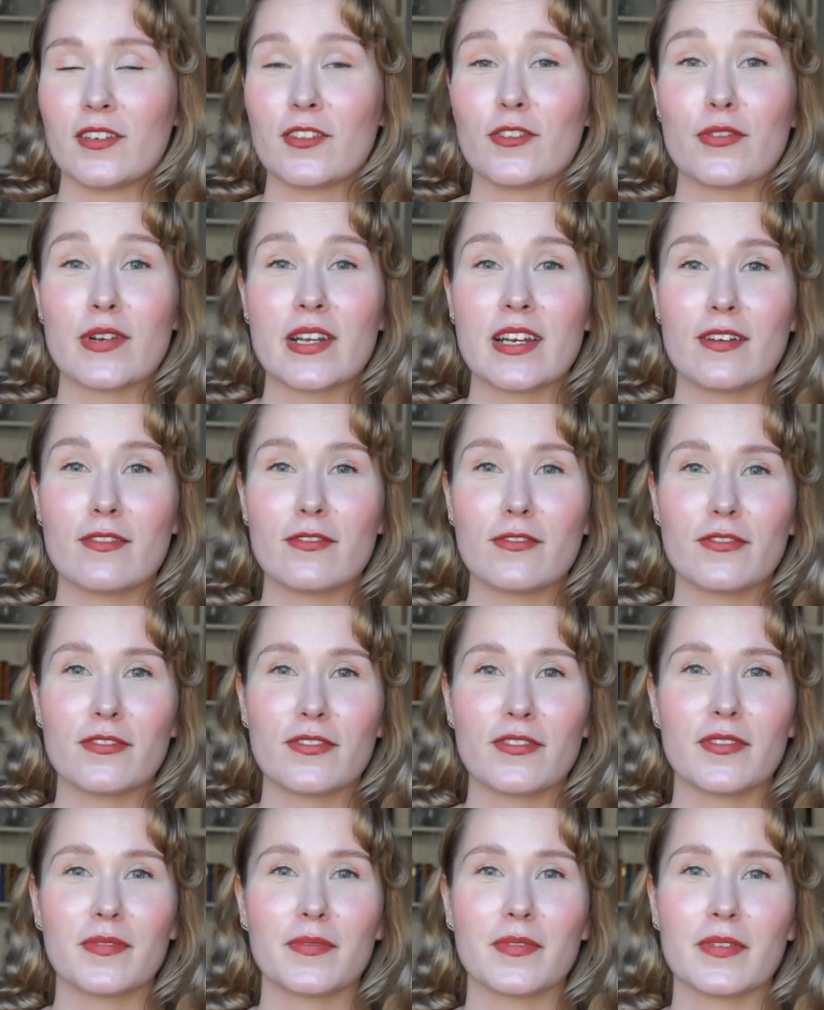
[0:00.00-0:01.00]
Three of
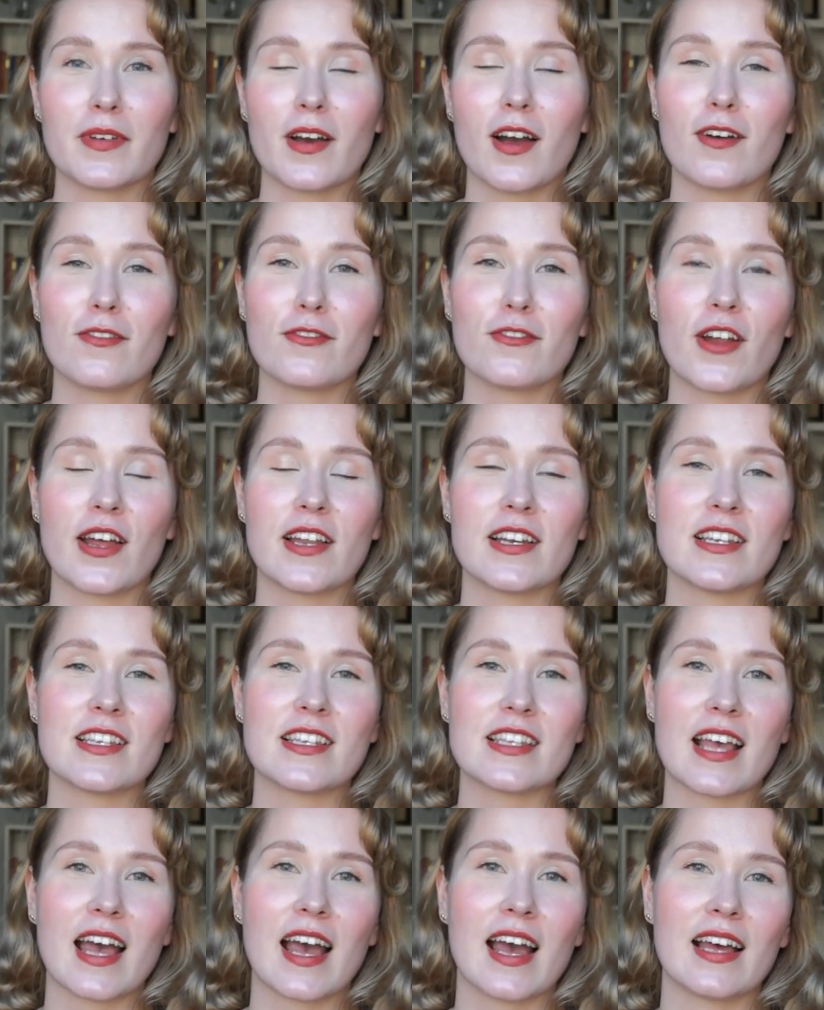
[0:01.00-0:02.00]
our
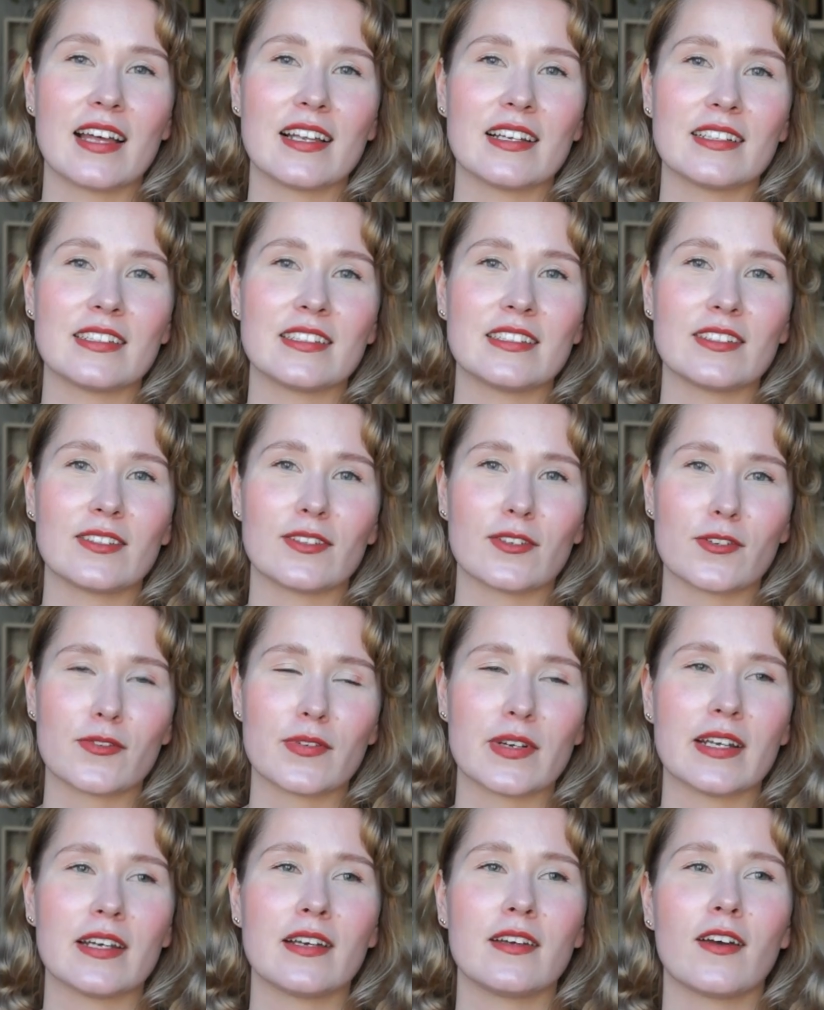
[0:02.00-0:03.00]
friends and, or
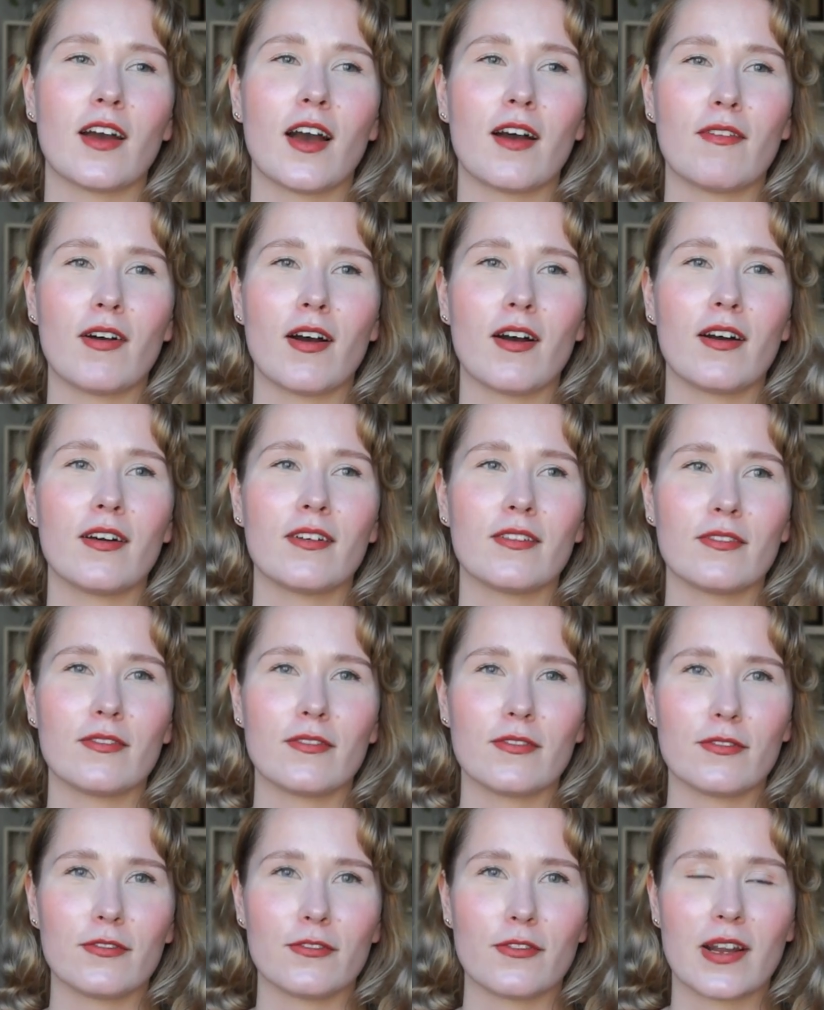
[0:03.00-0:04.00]
three of our
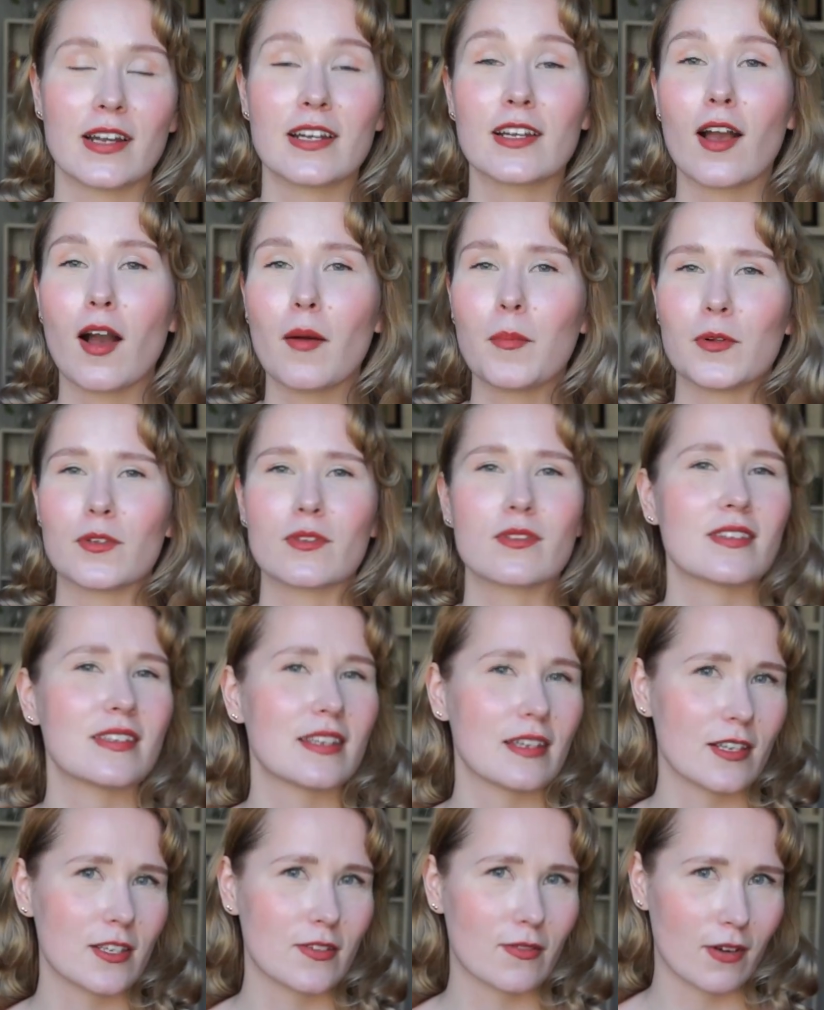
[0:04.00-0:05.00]
friend couples, or
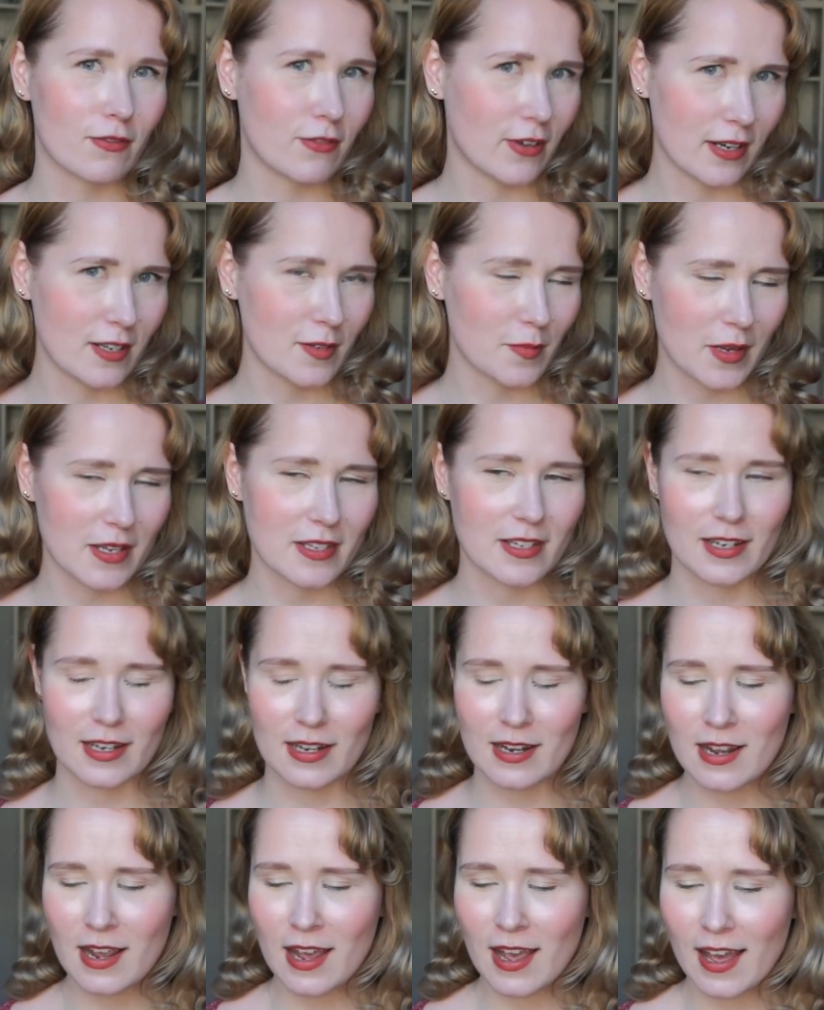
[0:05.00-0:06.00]
six of our friends
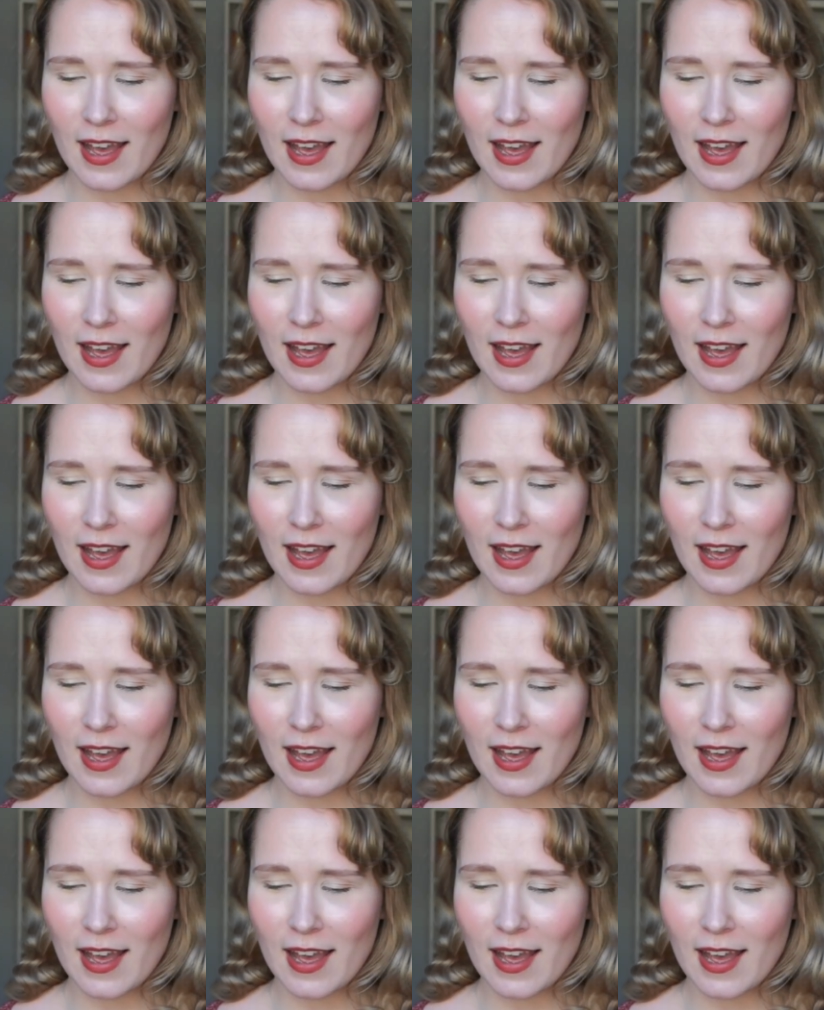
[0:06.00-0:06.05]
basically,